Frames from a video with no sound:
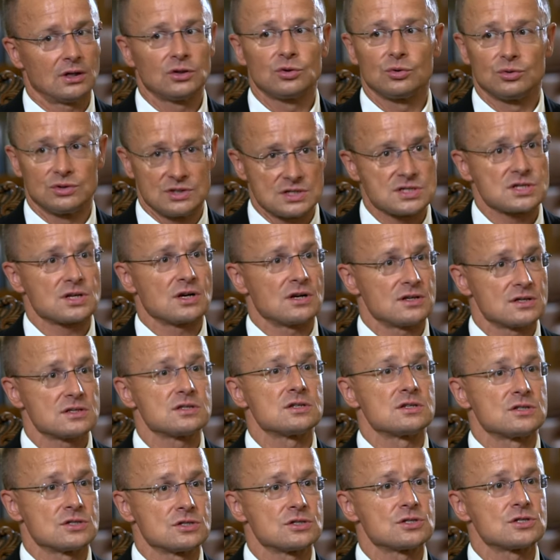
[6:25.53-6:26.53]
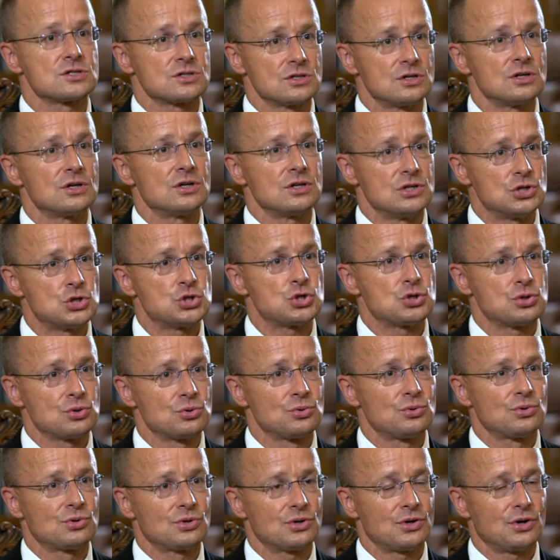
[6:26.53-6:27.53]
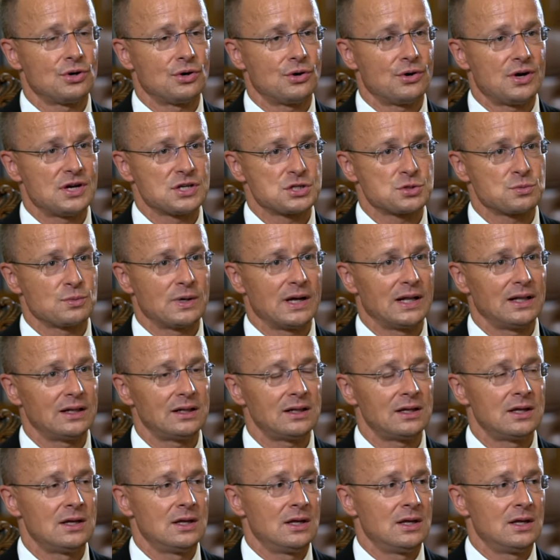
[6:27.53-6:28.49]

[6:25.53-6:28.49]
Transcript: to discuss this uh, issue uh, as well.